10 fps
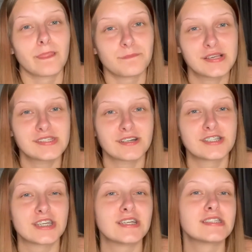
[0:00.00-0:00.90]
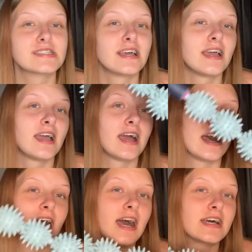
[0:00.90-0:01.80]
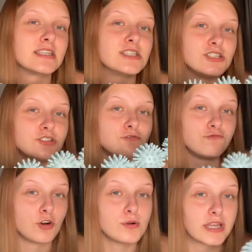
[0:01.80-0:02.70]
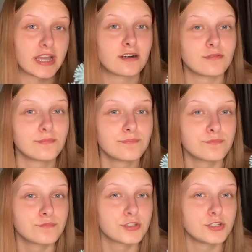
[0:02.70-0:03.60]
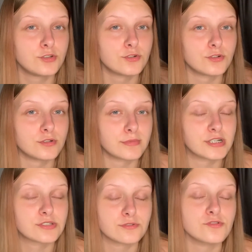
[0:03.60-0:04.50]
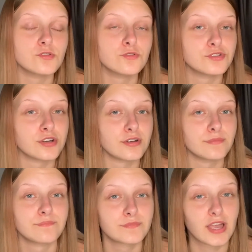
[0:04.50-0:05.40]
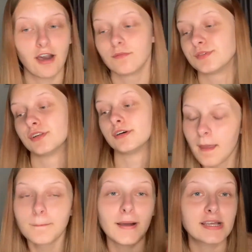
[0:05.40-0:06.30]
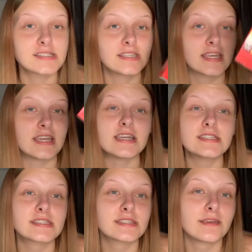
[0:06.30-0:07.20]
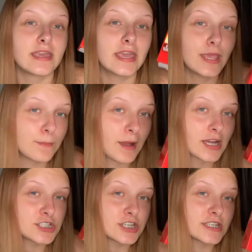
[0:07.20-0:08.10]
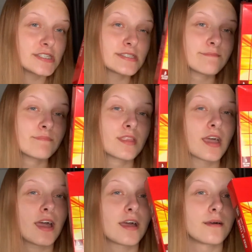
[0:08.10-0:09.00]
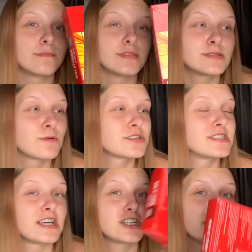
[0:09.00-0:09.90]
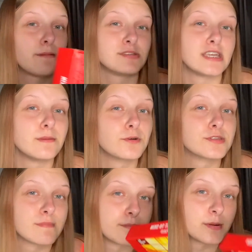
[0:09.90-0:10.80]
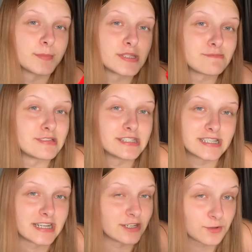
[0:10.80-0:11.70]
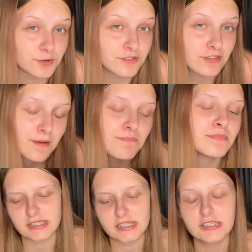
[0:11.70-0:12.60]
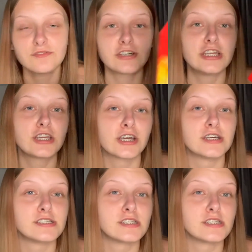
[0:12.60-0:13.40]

massages and rolling out your muscles also helps a lot. Back to these heat patches. This box is actually empty because my mum has been stealing all of them. These are really good,